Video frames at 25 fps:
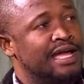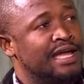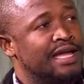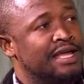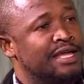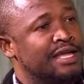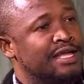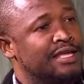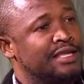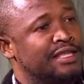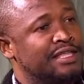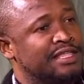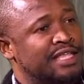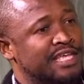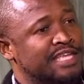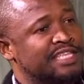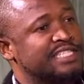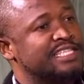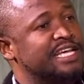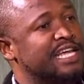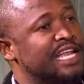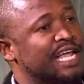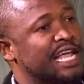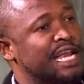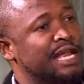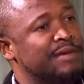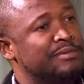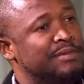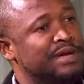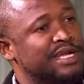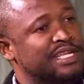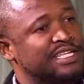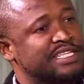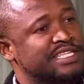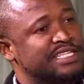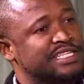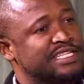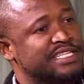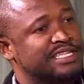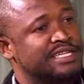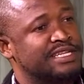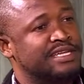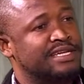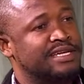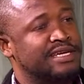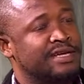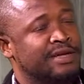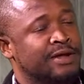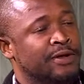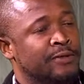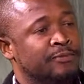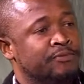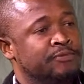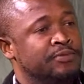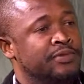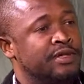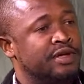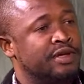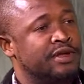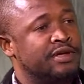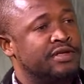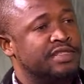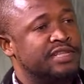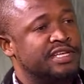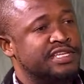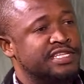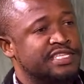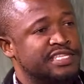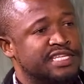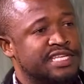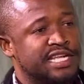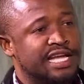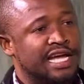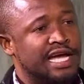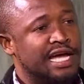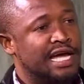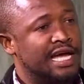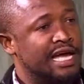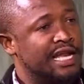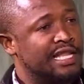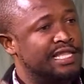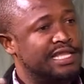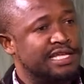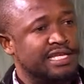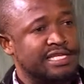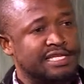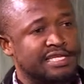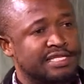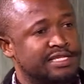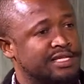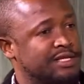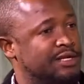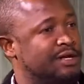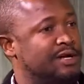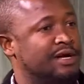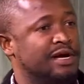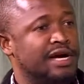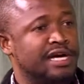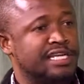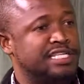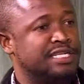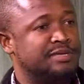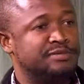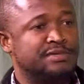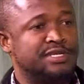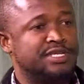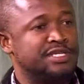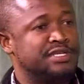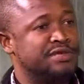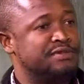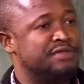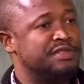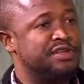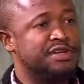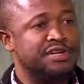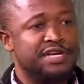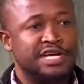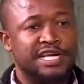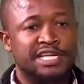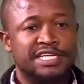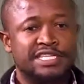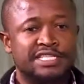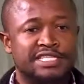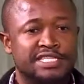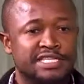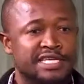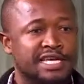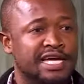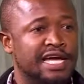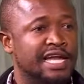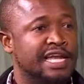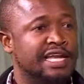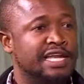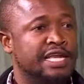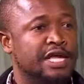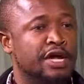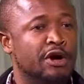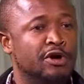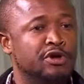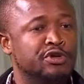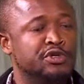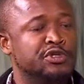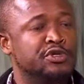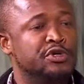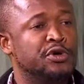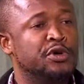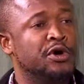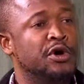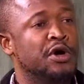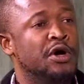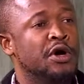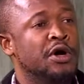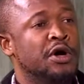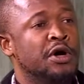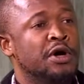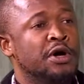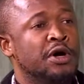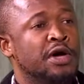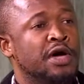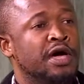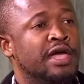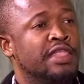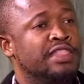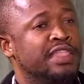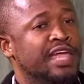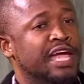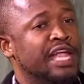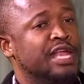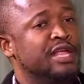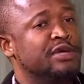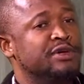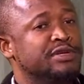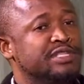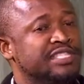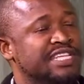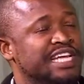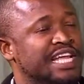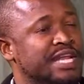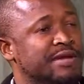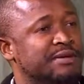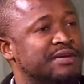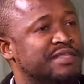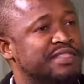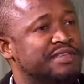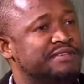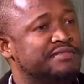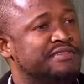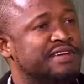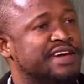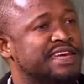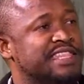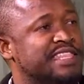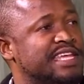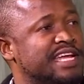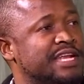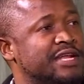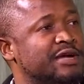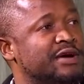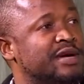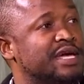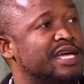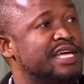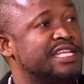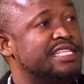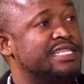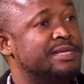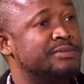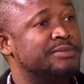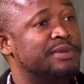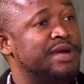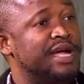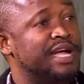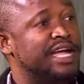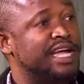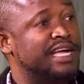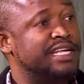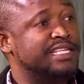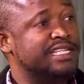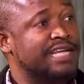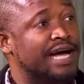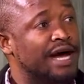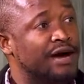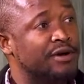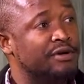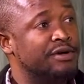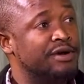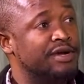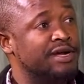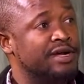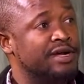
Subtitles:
There's that element. There's denial, there's acceptance of the reality, and also then you deal with the fact that your kids are breaking down.